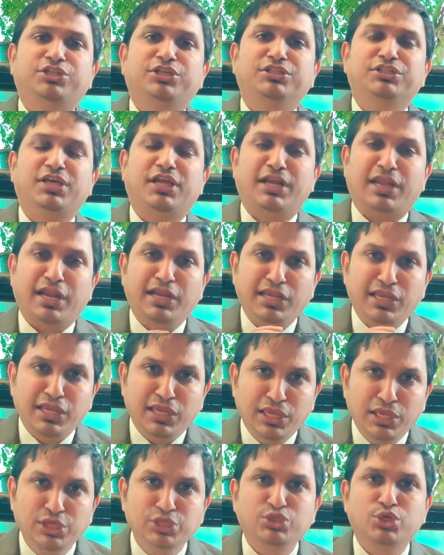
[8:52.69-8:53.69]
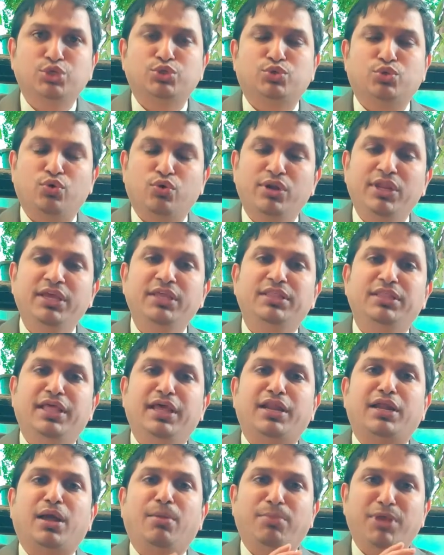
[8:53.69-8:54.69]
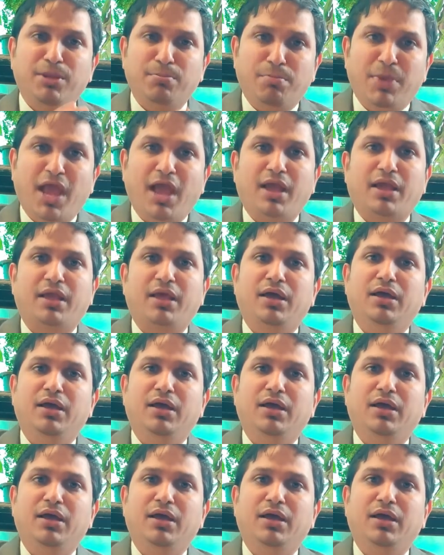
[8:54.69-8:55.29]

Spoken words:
are getting eased slowly, they are coming back